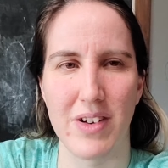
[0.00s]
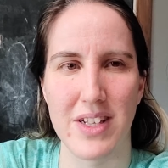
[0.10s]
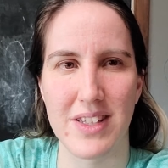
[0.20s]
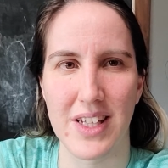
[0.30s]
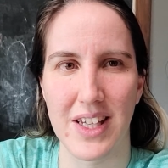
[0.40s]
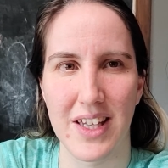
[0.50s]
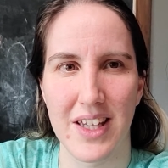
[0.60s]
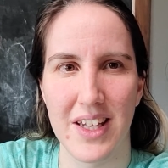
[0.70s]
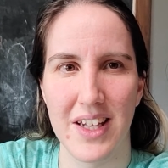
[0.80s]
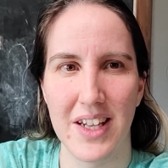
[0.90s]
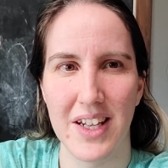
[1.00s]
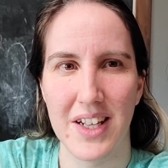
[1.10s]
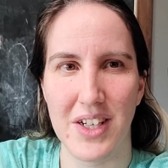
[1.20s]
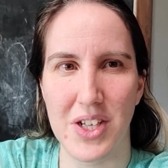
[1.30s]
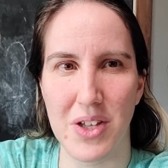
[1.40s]
And it's like,
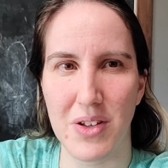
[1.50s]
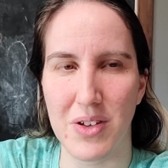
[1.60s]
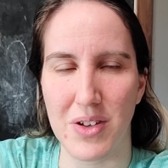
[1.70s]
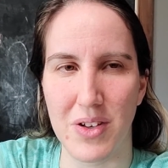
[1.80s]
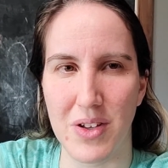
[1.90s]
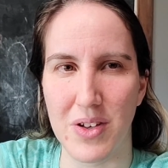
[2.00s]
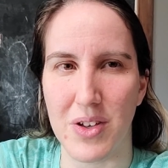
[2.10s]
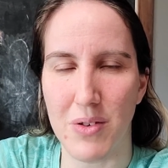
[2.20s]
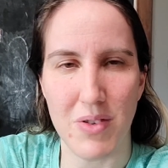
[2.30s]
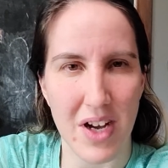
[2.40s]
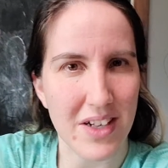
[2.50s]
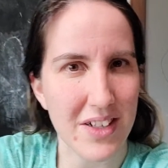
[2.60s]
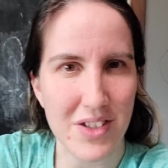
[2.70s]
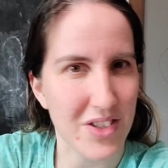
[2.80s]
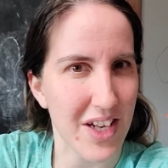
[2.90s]
do you not
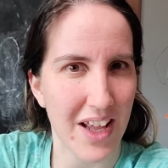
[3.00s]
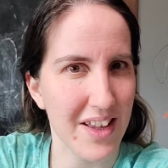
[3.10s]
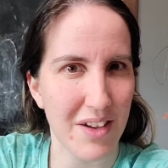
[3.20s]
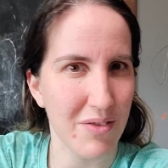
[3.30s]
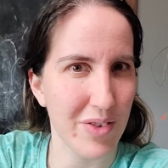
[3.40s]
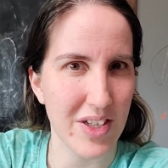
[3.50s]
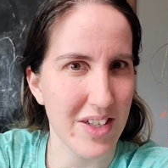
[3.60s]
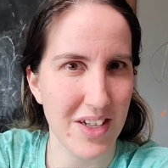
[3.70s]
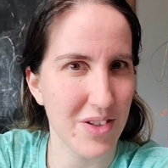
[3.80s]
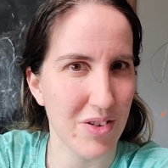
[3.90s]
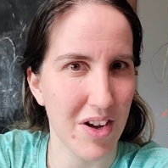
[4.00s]
understand that free sites are